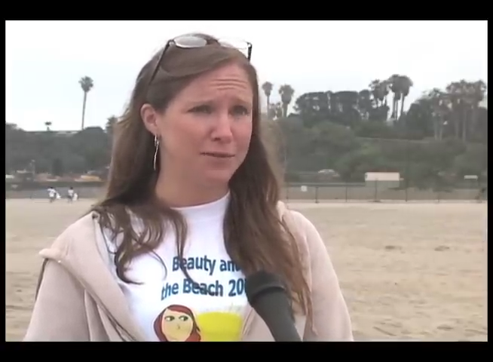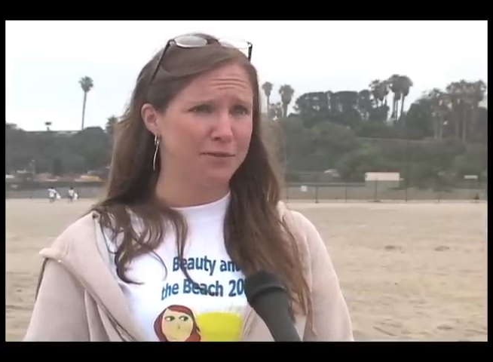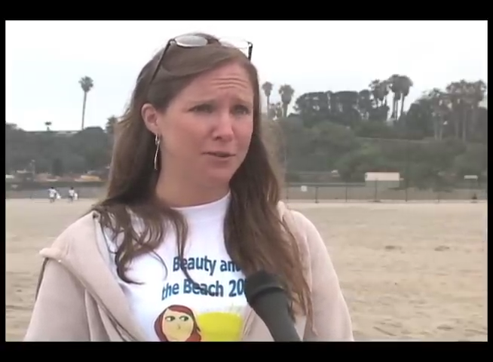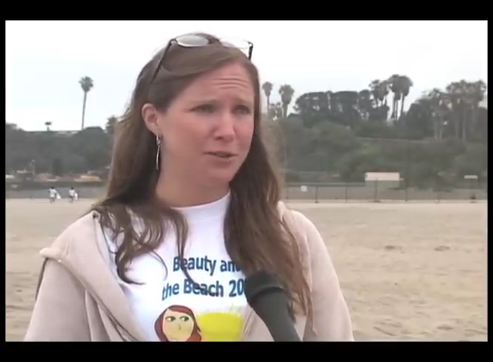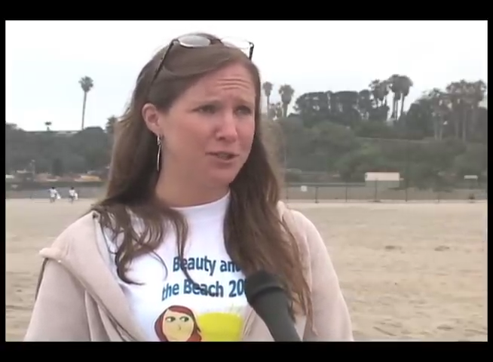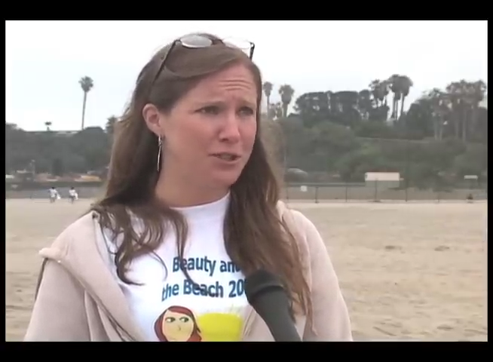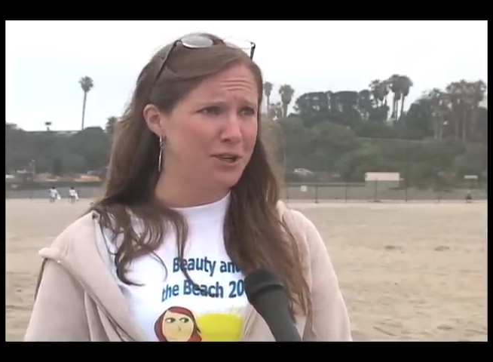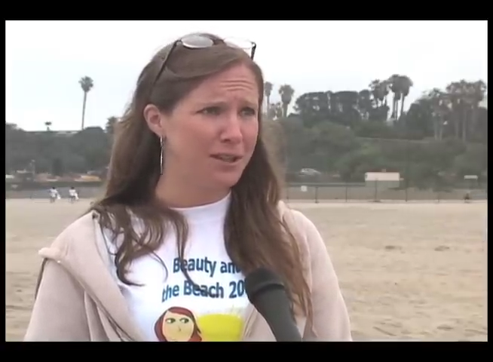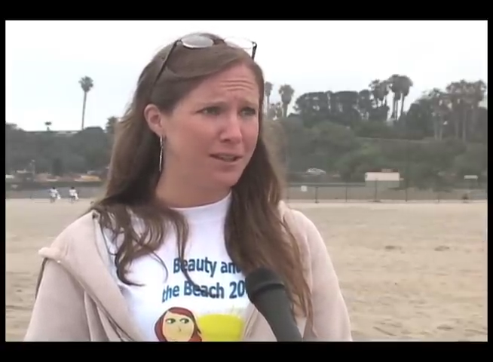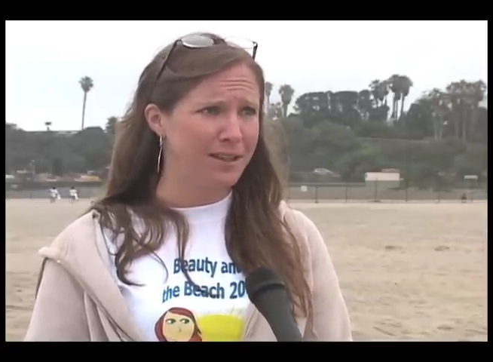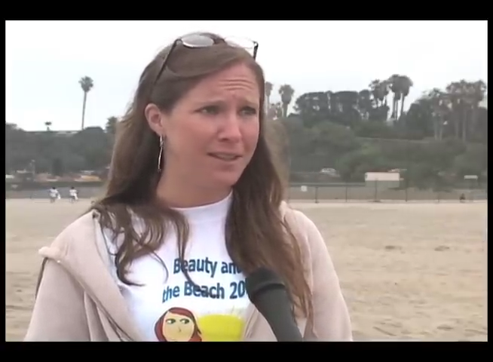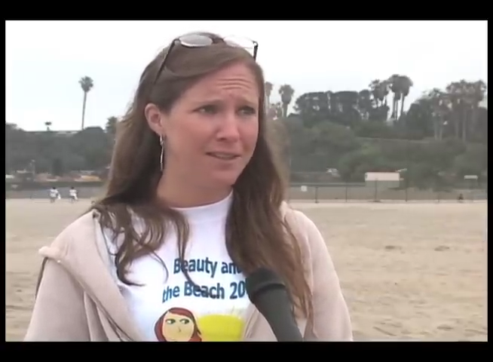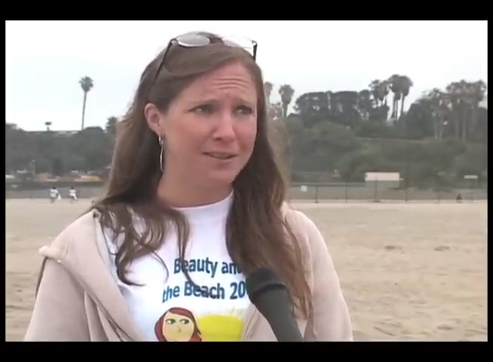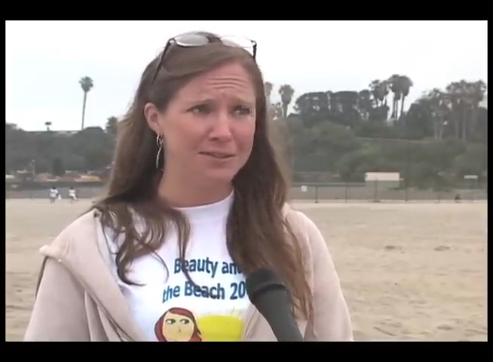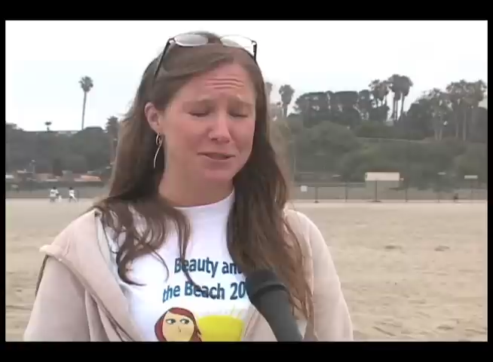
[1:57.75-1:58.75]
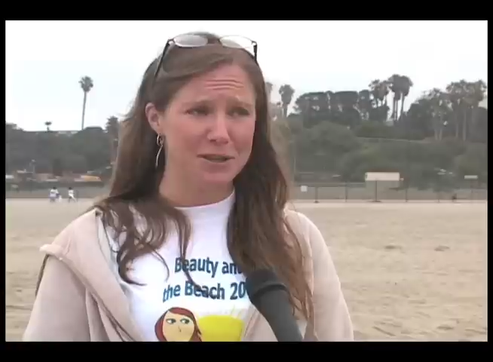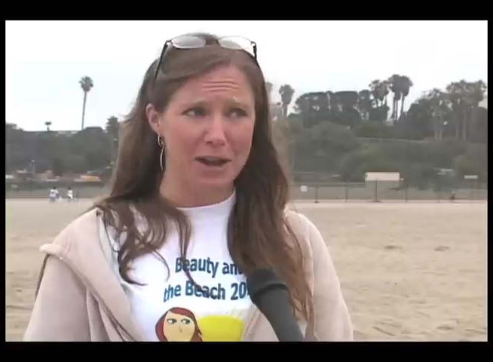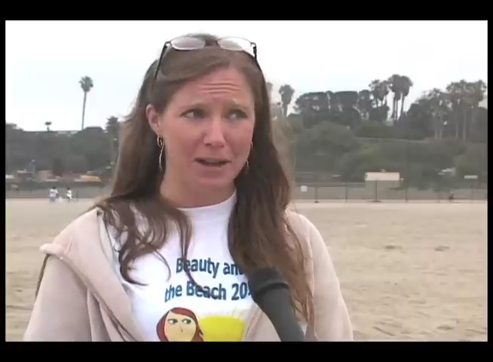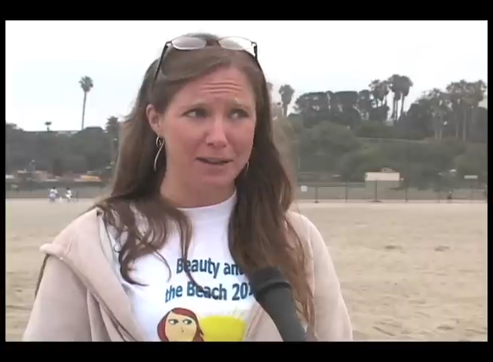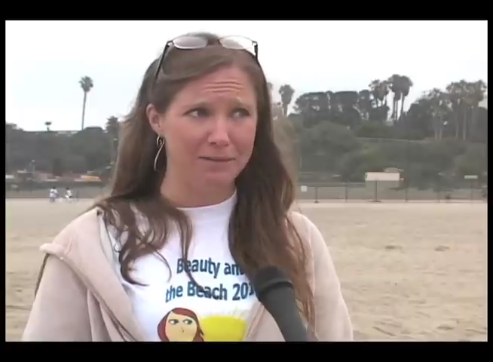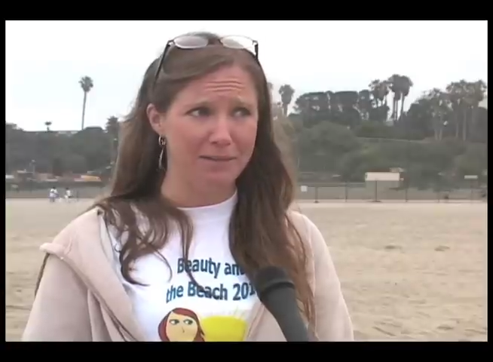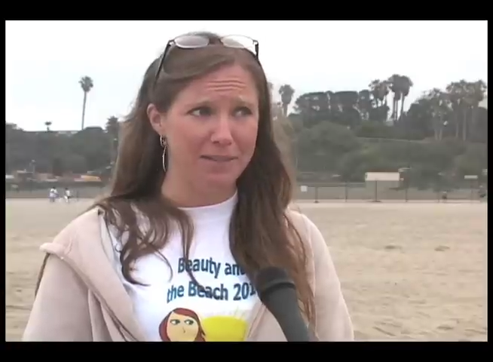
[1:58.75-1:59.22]
Fortunately, there's
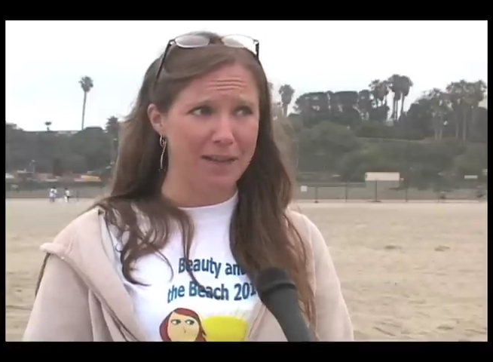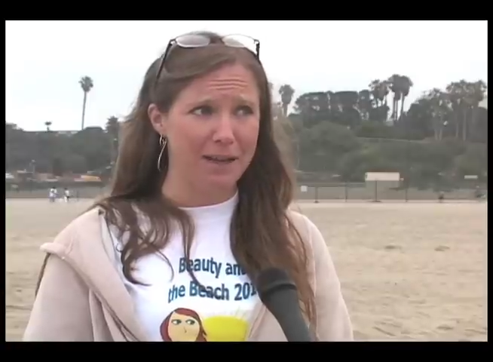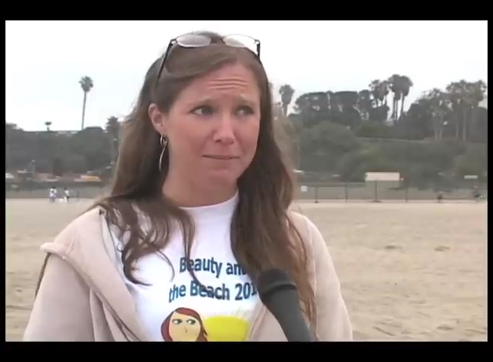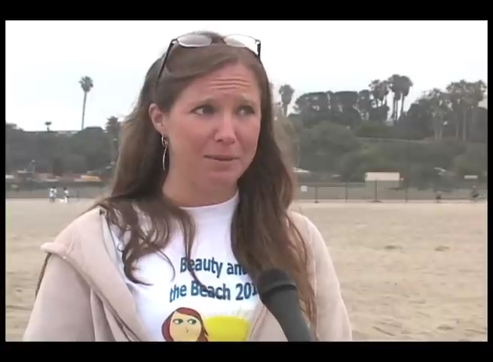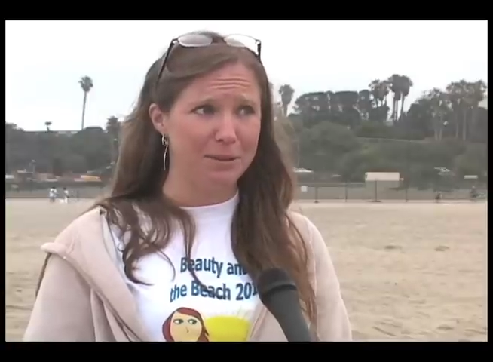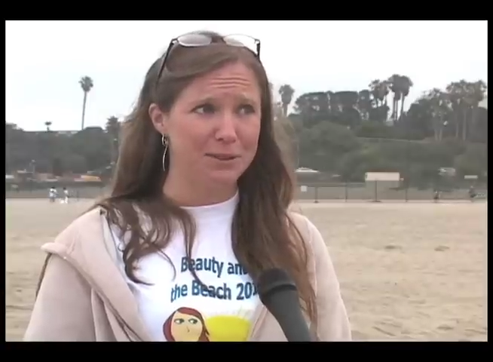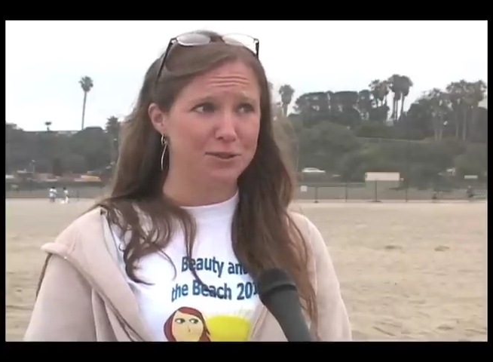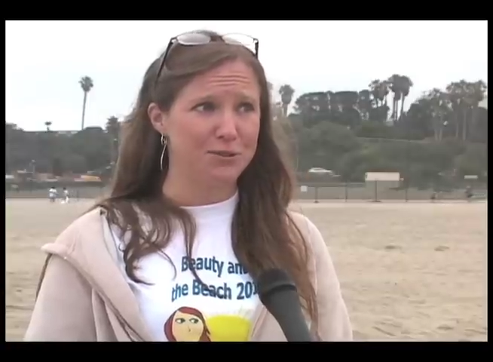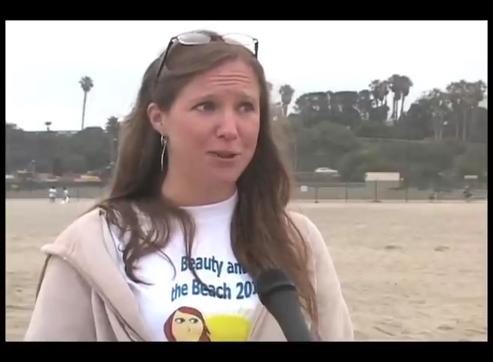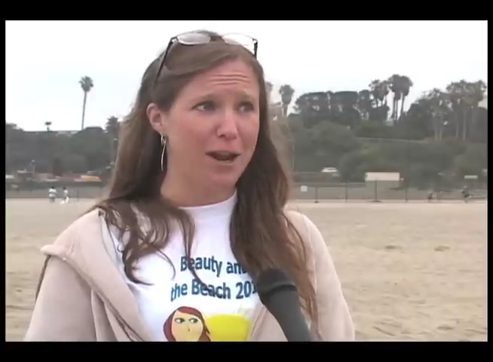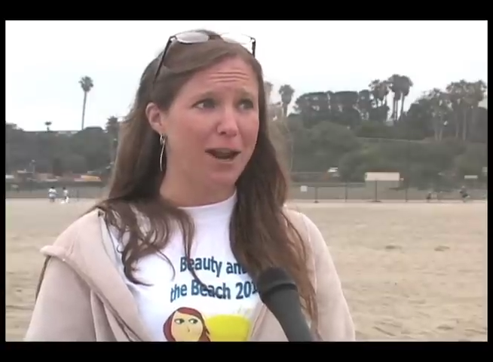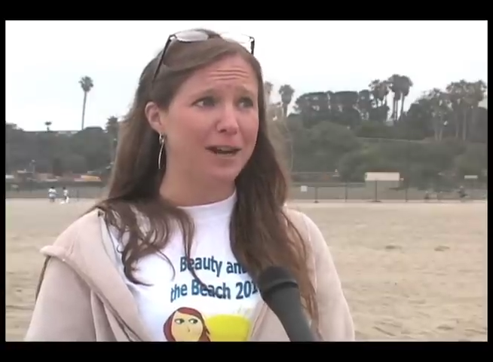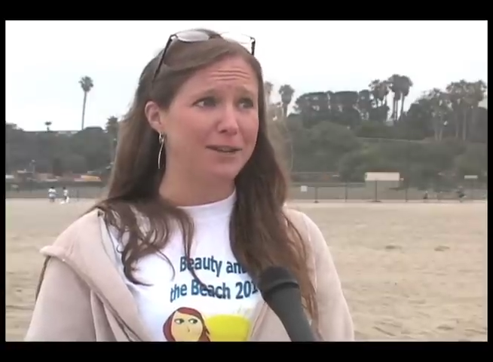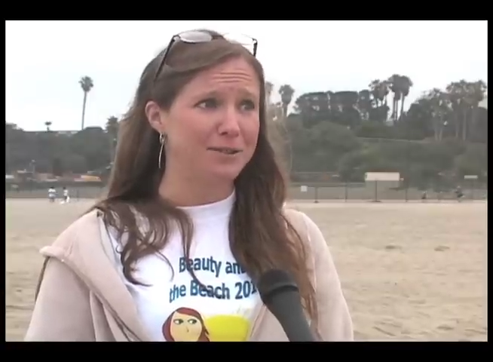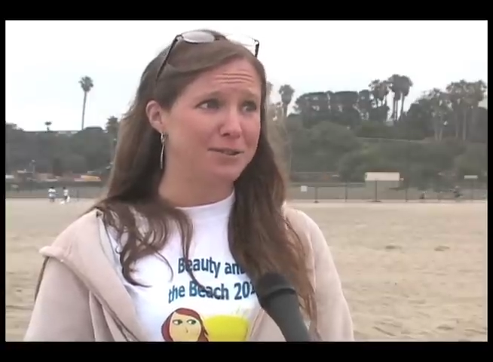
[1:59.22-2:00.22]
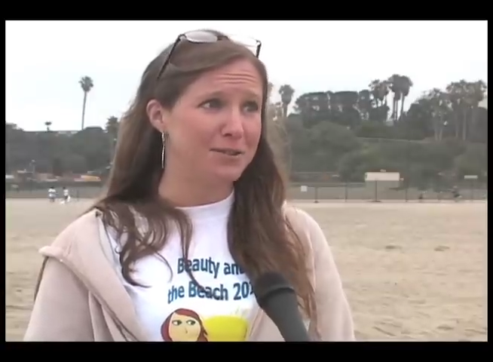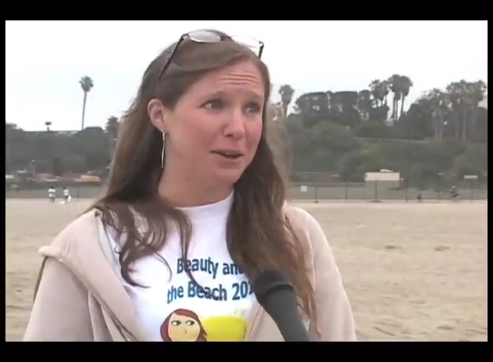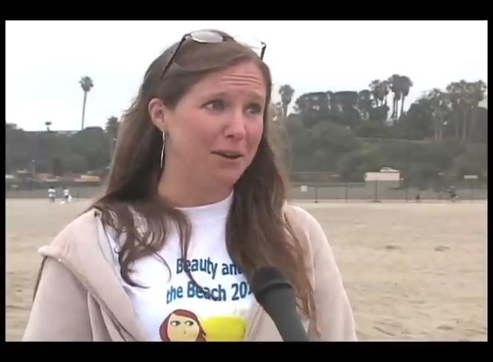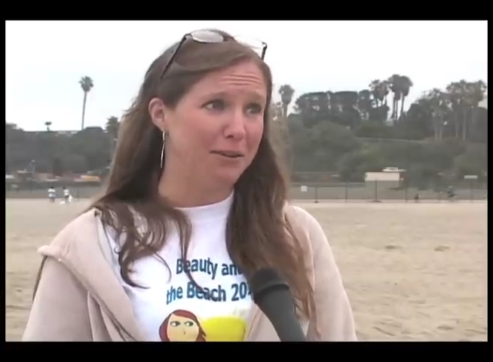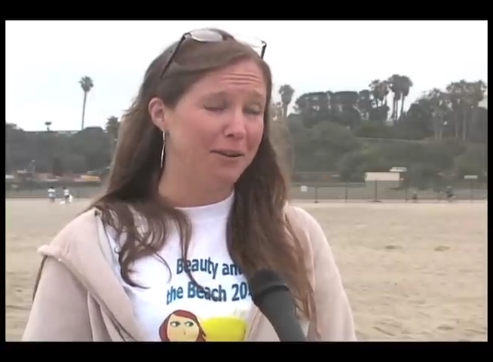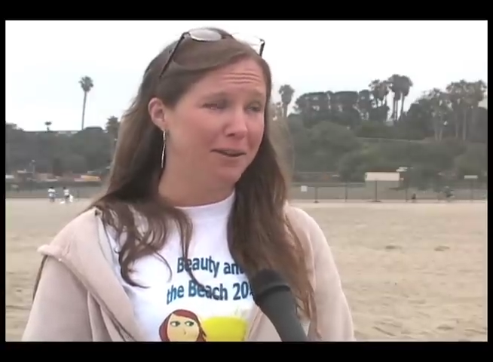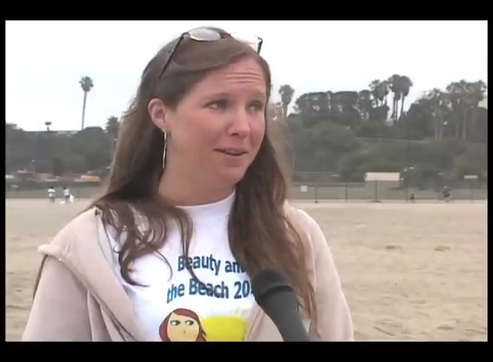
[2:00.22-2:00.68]
not even that much trash,
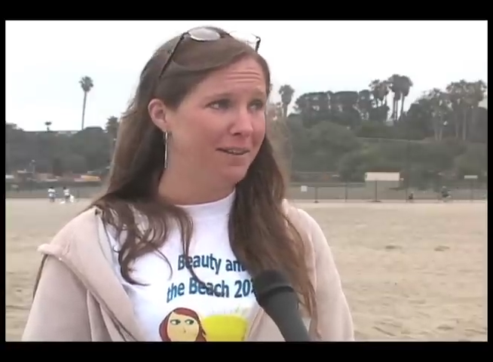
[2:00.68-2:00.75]
so